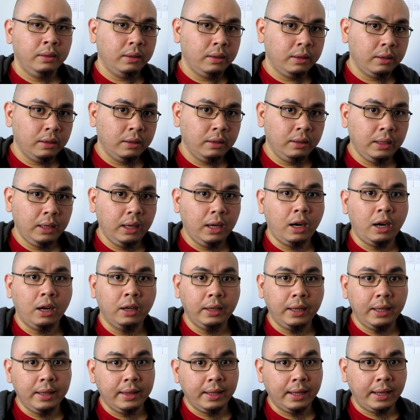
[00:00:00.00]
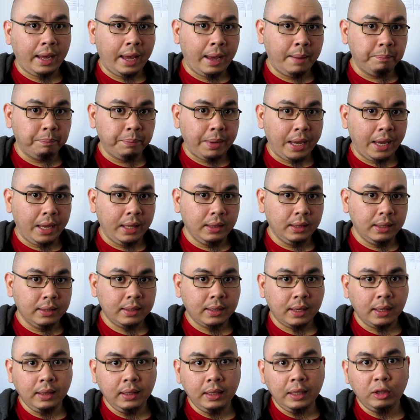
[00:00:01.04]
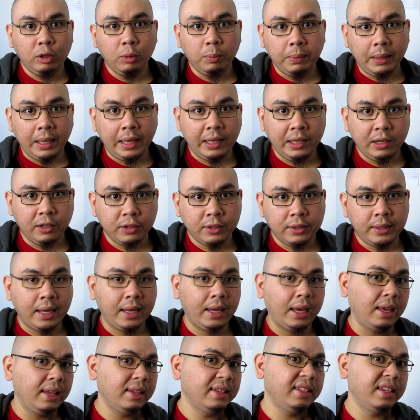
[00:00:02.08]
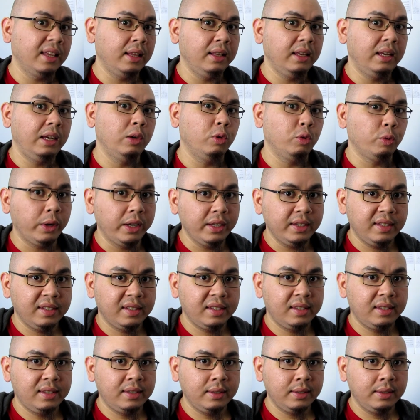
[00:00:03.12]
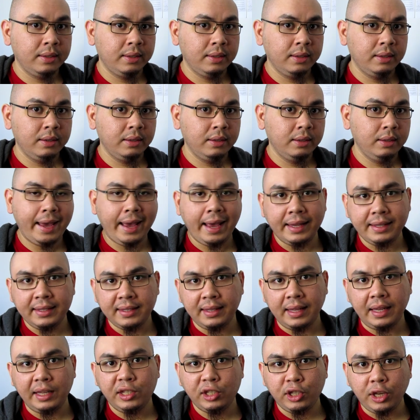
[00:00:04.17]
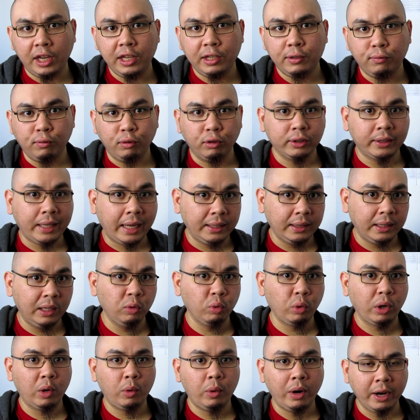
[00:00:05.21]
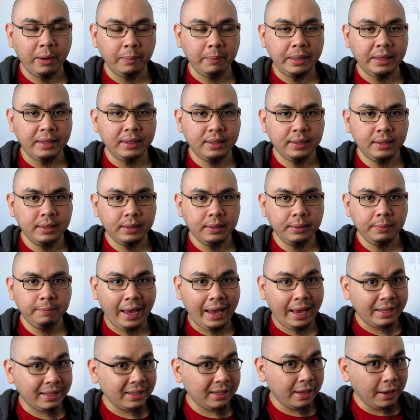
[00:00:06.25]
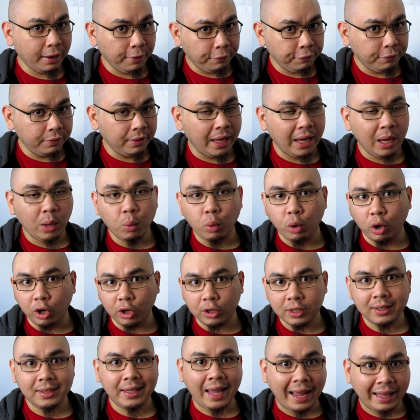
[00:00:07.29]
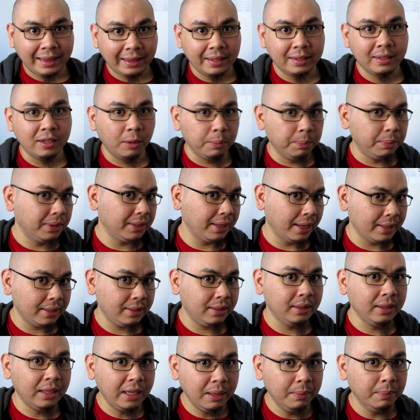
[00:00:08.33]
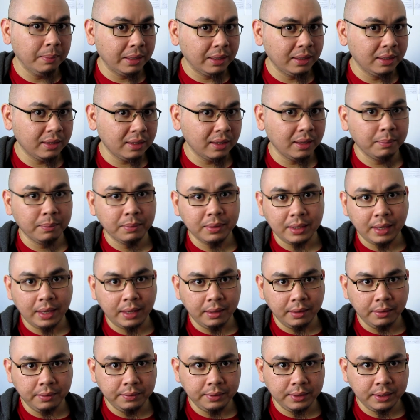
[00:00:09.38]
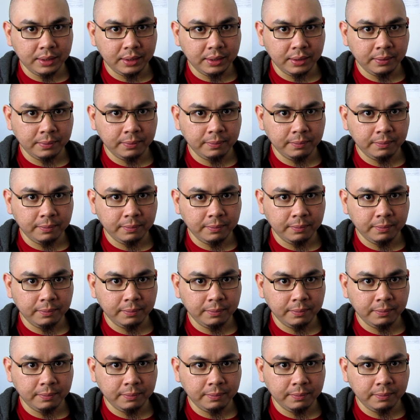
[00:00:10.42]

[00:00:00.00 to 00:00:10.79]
Early on in the campaign, this can lead to players taking silly risks as they chase for title requirements, as if they were status obsessed demons themselves.